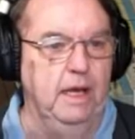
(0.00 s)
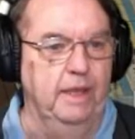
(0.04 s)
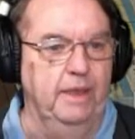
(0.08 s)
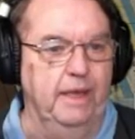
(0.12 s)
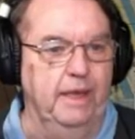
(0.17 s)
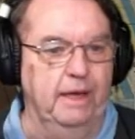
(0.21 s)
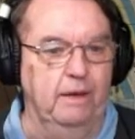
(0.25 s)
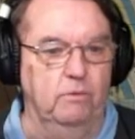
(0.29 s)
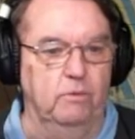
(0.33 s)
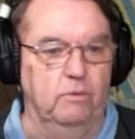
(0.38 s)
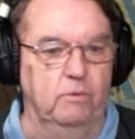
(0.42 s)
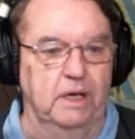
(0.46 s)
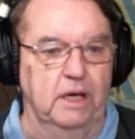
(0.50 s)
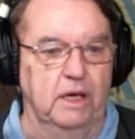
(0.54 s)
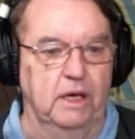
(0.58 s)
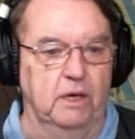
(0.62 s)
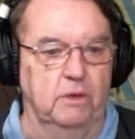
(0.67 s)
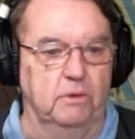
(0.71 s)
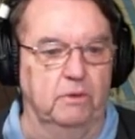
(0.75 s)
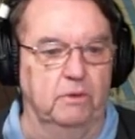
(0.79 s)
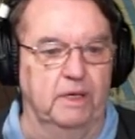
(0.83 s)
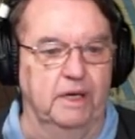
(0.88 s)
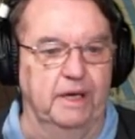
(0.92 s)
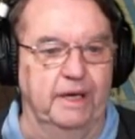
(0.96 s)
then we
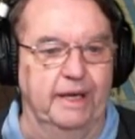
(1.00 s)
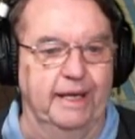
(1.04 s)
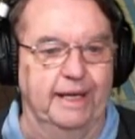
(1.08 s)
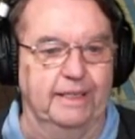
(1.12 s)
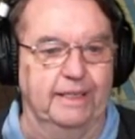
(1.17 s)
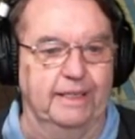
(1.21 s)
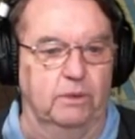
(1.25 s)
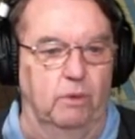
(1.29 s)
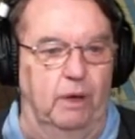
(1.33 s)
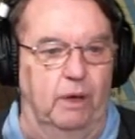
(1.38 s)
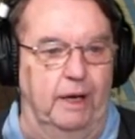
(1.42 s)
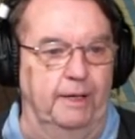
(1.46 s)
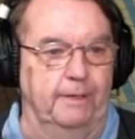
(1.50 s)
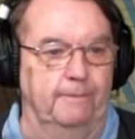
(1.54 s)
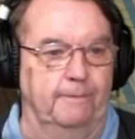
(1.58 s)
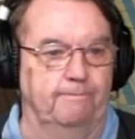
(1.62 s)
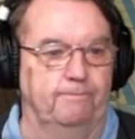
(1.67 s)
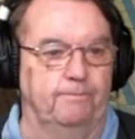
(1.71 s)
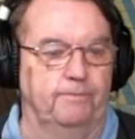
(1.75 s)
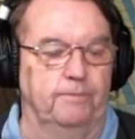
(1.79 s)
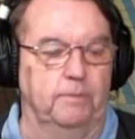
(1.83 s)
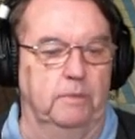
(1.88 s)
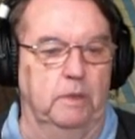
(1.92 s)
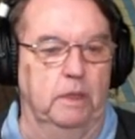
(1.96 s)
load the next one.
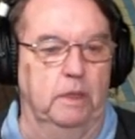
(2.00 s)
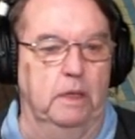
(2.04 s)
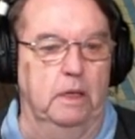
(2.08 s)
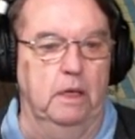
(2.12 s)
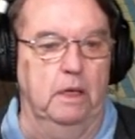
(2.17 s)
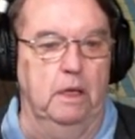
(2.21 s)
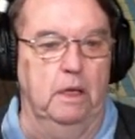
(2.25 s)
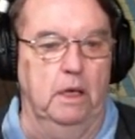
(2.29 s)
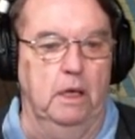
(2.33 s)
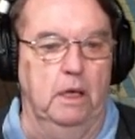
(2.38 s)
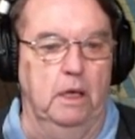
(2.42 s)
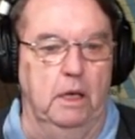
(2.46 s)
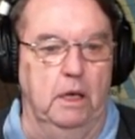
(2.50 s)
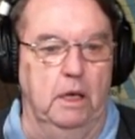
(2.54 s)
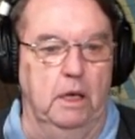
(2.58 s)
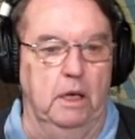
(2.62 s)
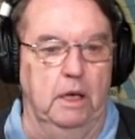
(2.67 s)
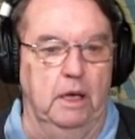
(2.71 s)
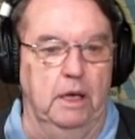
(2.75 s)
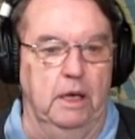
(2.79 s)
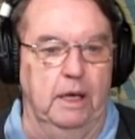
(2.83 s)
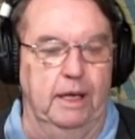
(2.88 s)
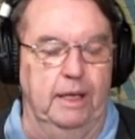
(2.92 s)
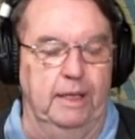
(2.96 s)
And